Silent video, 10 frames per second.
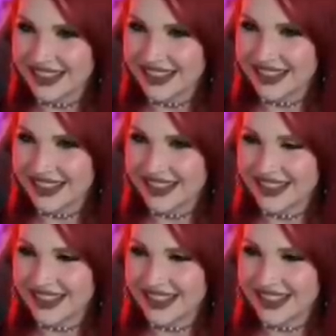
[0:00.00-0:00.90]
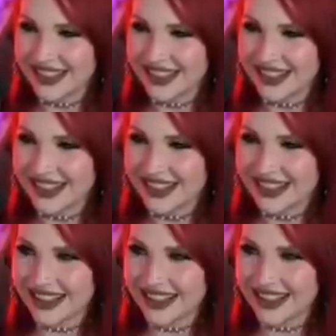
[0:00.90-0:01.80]

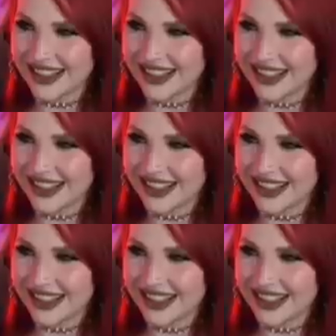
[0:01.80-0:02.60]
[no speech]